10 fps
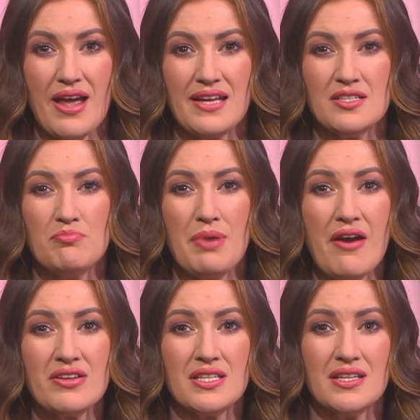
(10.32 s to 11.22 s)
and
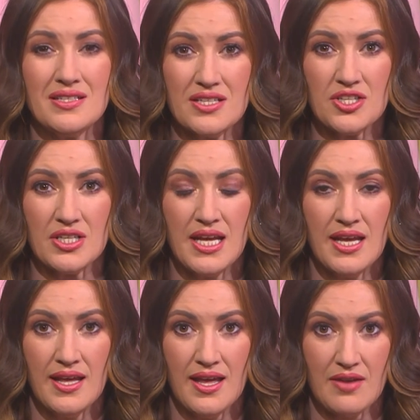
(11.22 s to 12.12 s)
embarrassing condition
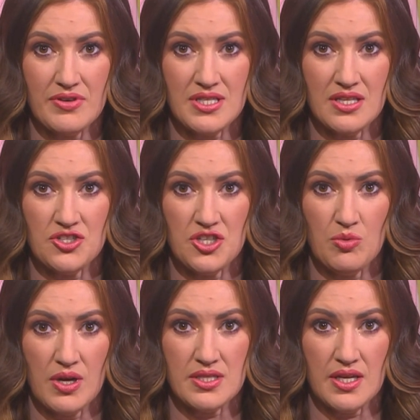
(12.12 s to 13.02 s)
ever since she
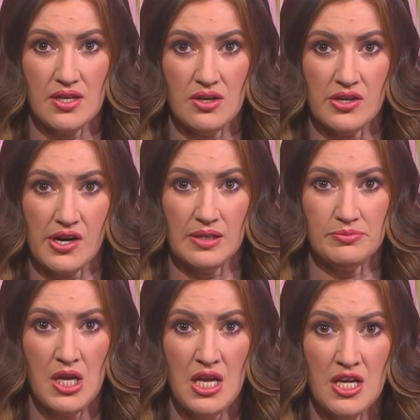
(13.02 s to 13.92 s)
was a young girl.
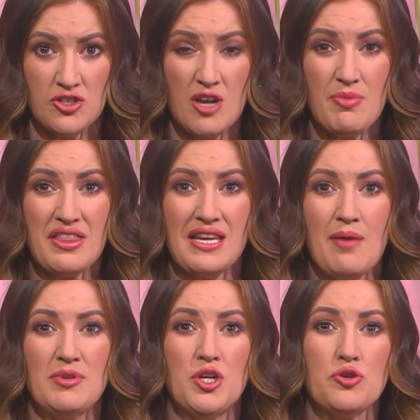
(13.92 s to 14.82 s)

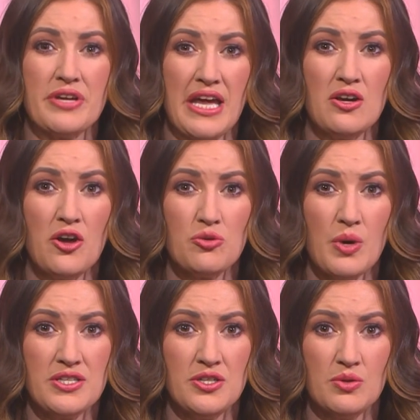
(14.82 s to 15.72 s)
Trimethylaminuria,
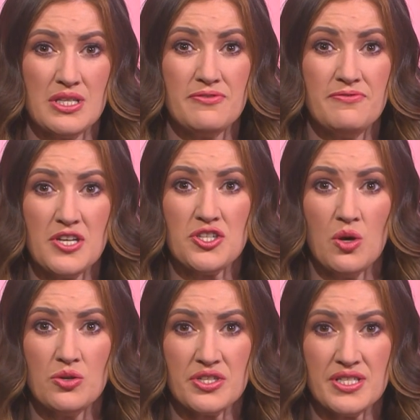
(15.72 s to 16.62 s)
otherwise known as fish
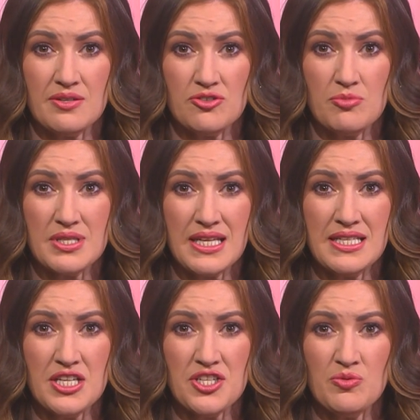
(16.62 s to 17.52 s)
odour syndrome, is a
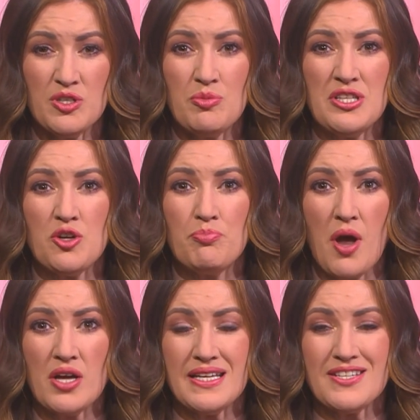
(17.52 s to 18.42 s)
condition which means your
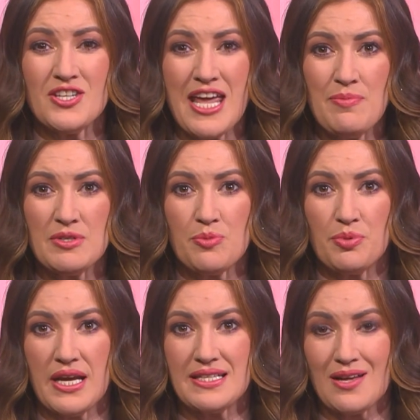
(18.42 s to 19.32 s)
body is unable to
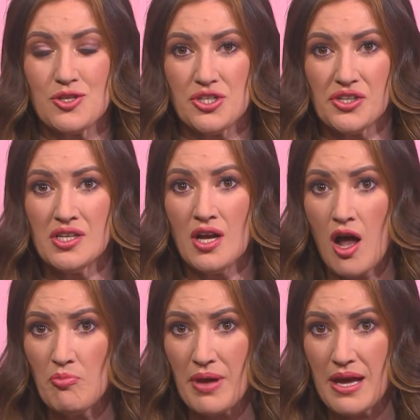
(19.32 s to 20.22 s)
break down certain
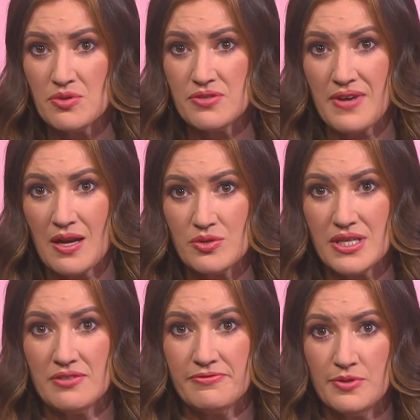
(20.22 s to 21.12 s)
compounds found
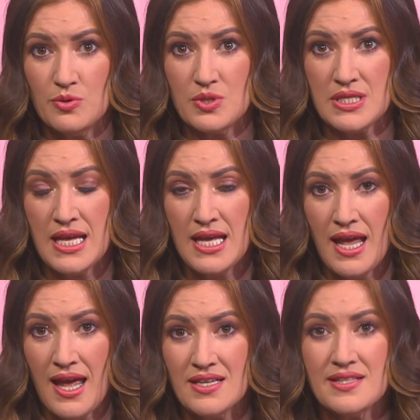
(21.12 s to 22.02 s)
in foods.
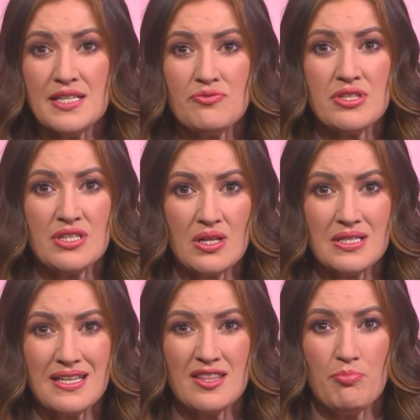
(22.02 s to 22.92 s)
And this
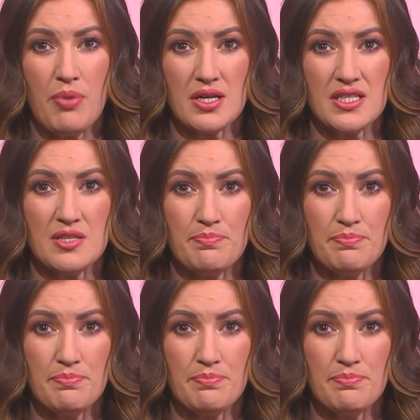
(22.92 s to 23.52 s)
results in the body